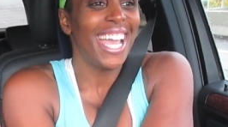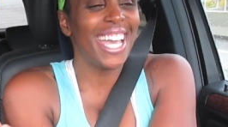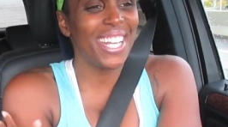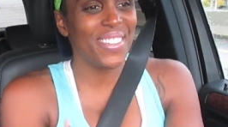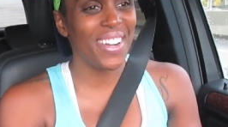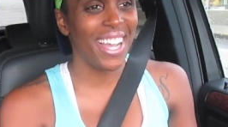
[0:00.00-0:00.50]

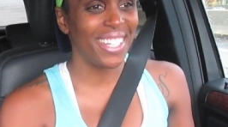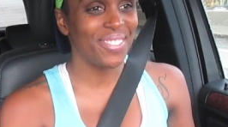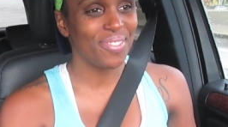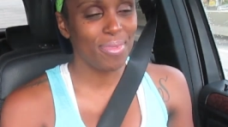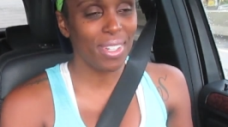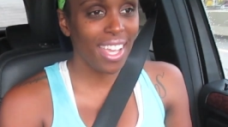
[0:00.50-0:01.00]
Anyway,
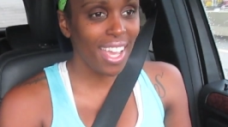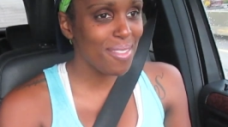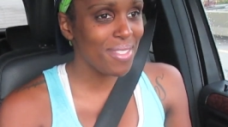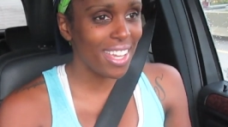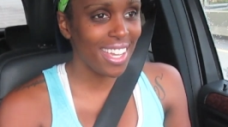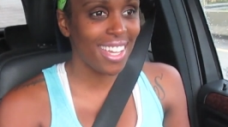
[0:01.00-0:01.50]
but yeah,
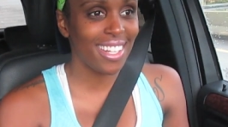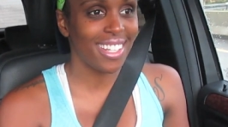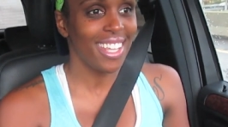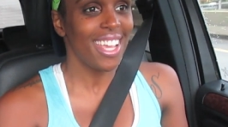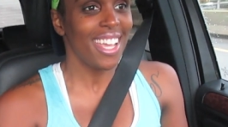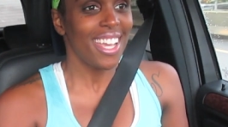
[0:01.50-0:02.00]
man.
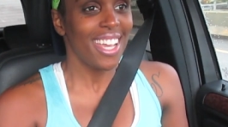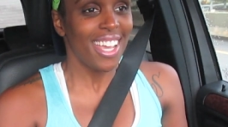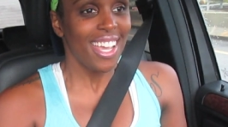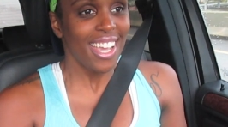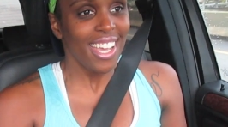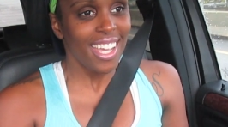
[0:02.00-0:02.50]

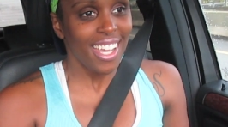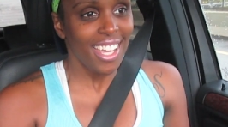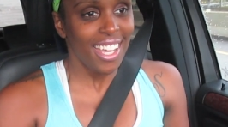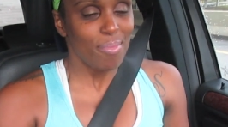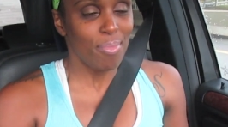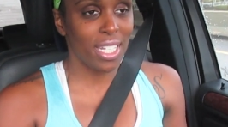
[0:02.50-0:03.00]

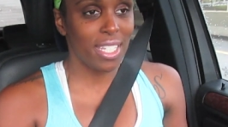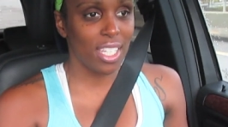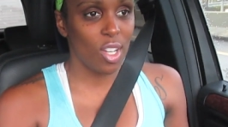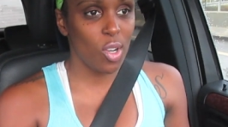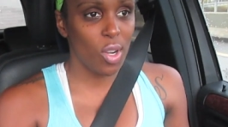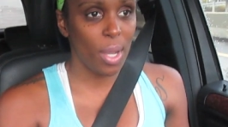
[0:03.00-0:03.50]
About to
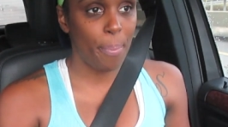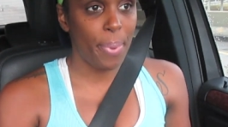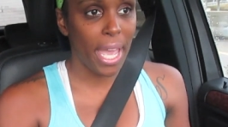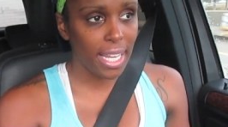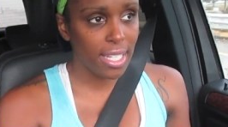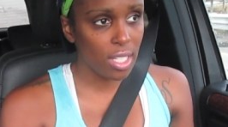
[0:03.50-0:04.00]
go
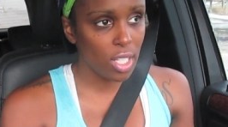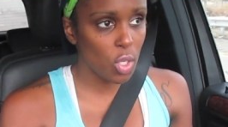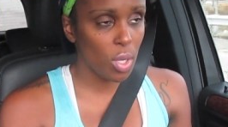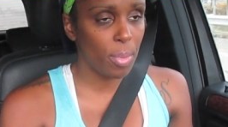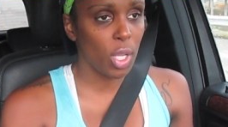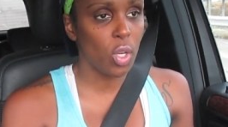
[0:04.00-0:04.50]
back to the
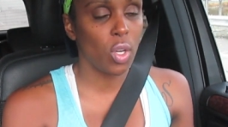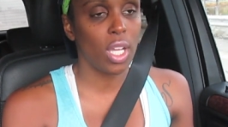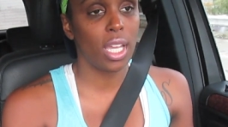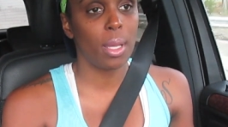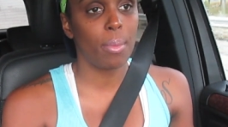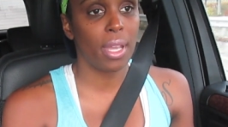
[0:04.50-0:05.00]
cribby
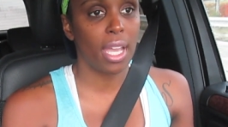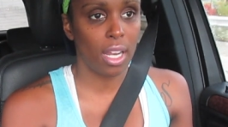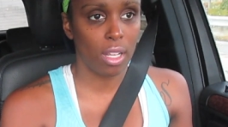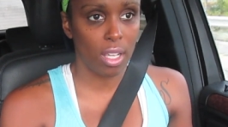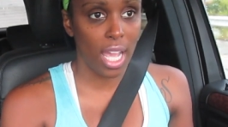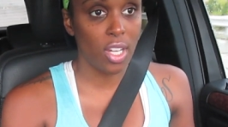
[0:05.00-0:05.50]
crib.
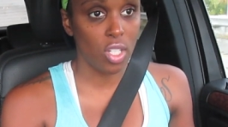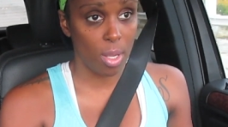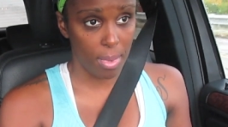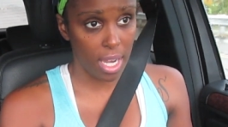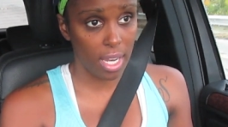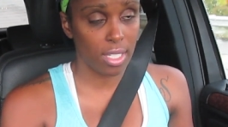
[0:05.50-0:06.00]
Got actually,
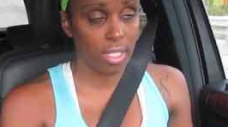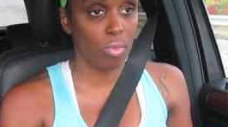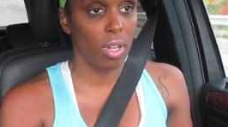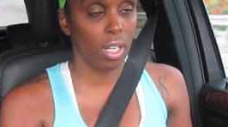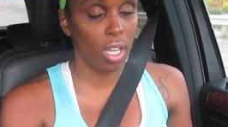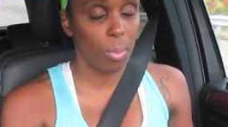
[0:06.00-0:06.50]
I'm heading to
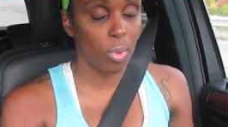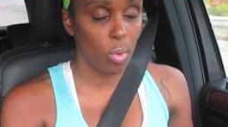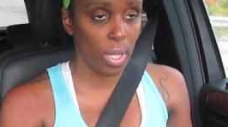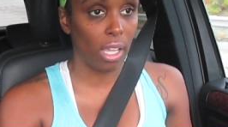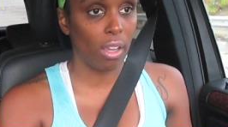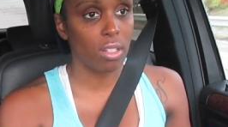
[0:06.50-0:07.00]
run a couple
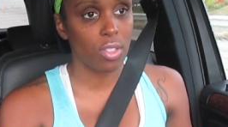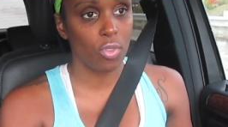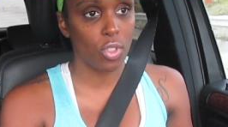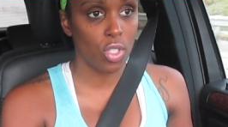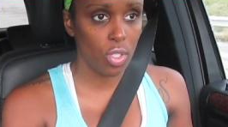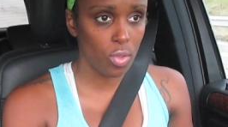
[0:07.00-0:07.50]
quick errands
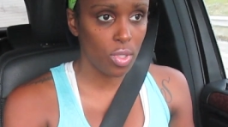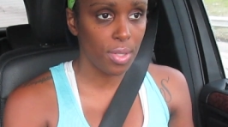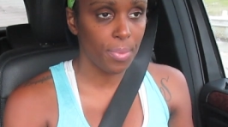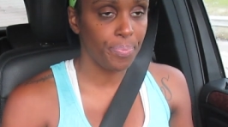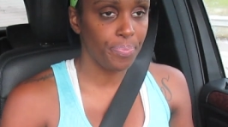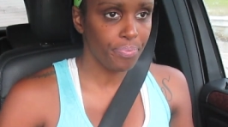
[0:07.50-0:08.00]
for
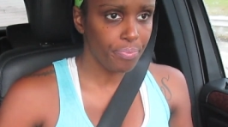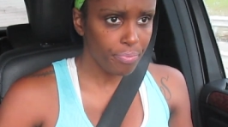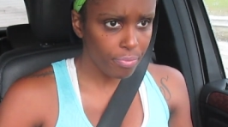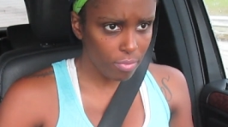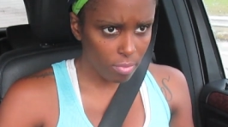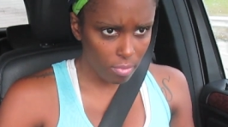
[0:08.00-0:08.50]
Juice,
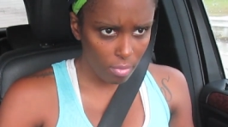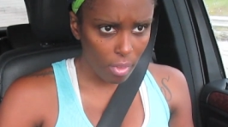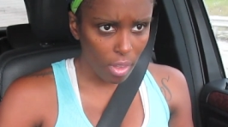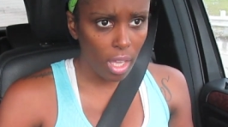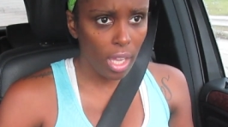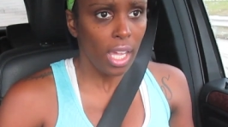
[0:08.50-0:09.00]

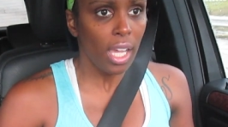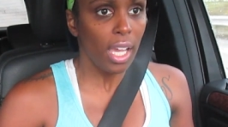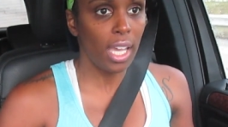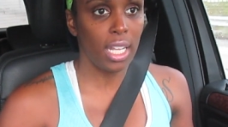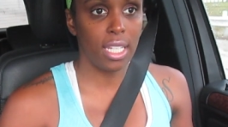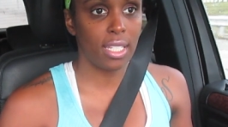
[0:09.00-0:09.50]

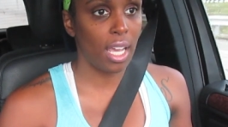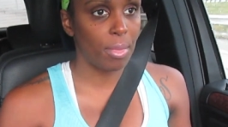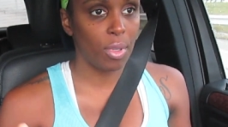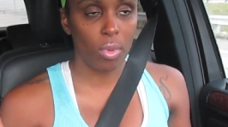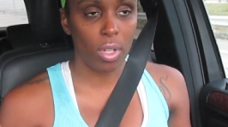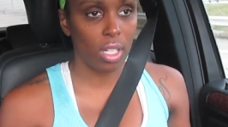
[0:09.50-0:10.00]
and he's got
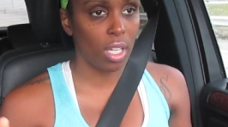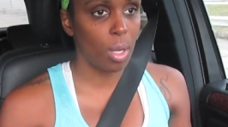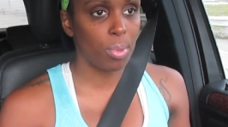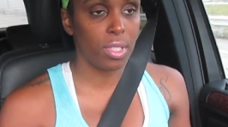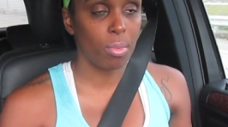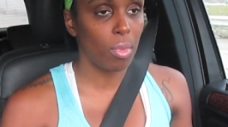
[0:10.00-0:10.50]
me running a
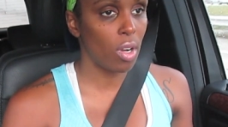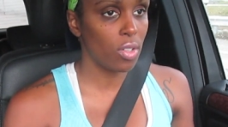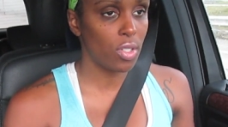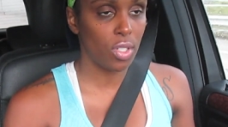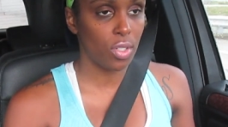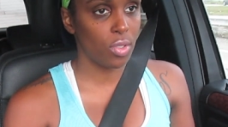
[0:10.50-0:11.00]
couple
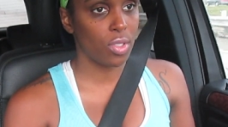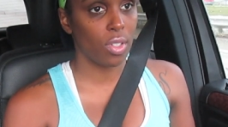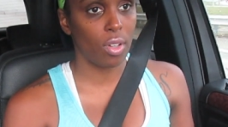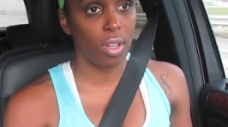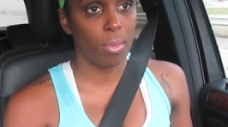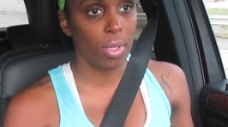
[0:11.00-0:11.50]
tomorrow too.
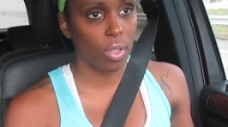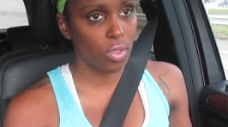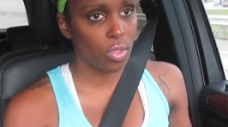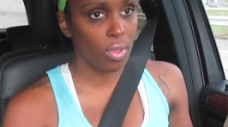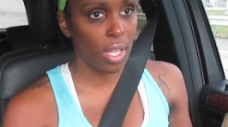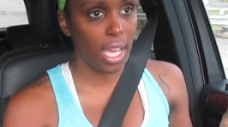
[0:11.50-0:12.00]
So I'm gonna go
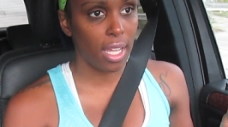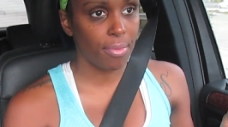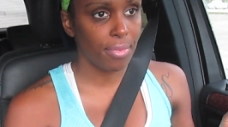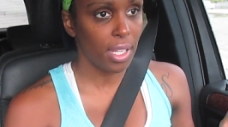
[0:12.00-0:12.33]
do that.